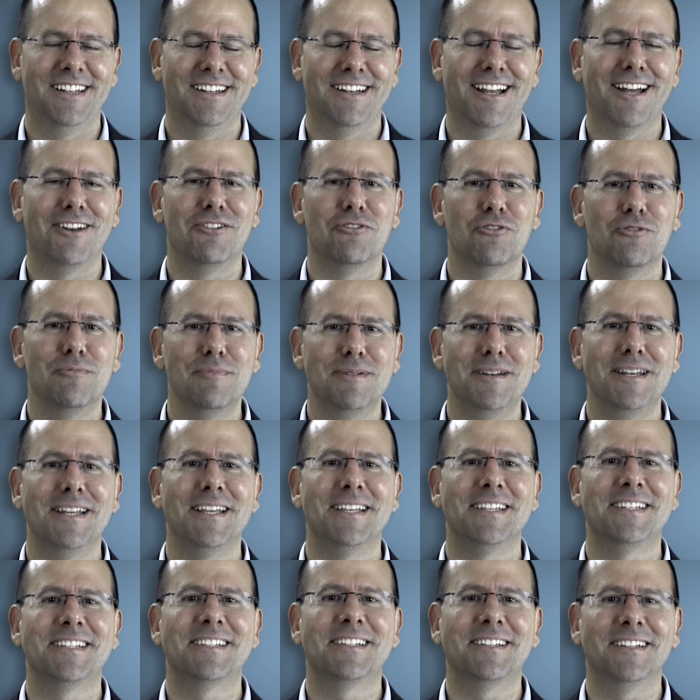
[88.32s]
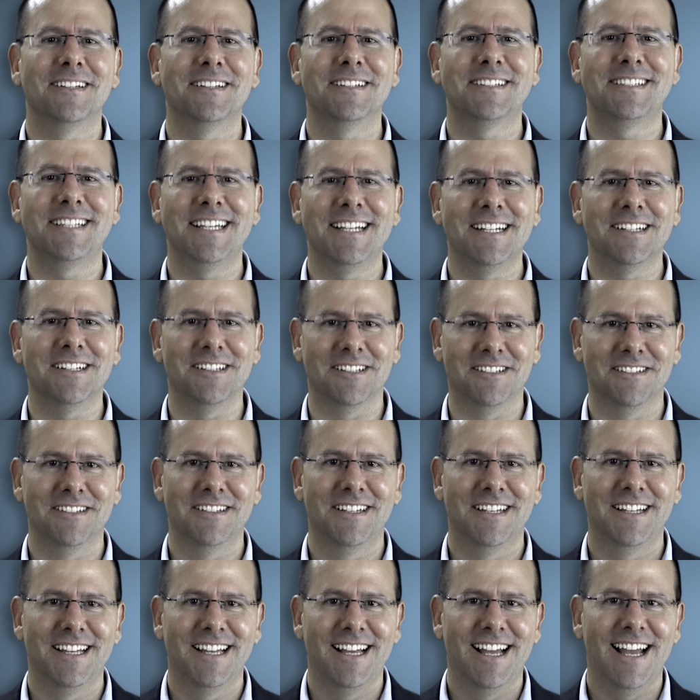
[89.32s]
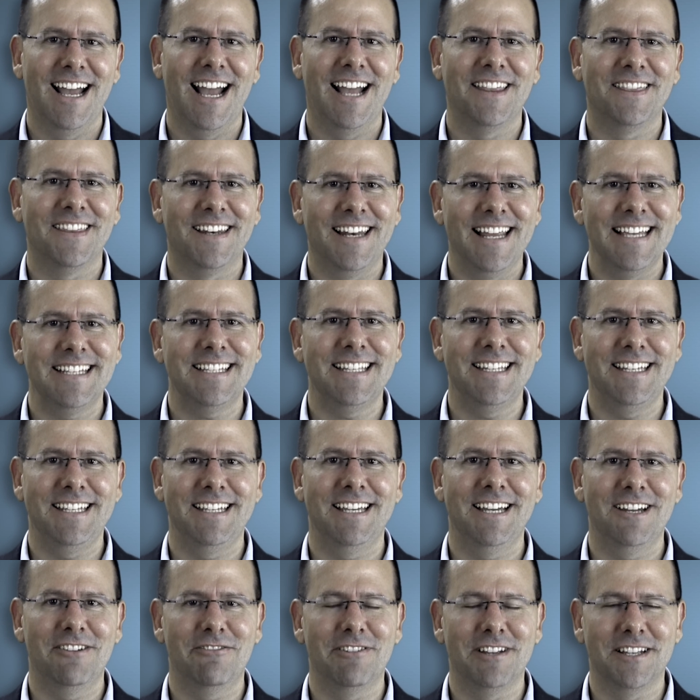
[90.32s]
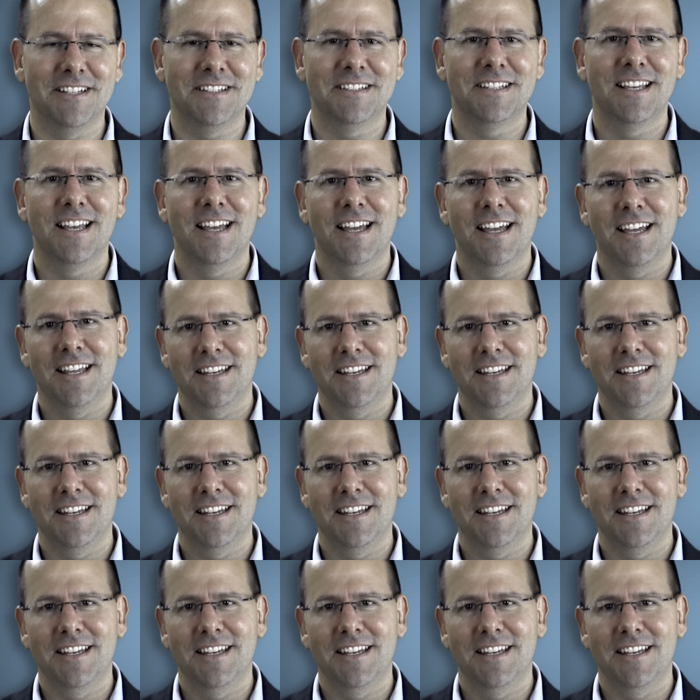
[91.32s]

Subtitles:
Now, Norman is still single, and the lesson here is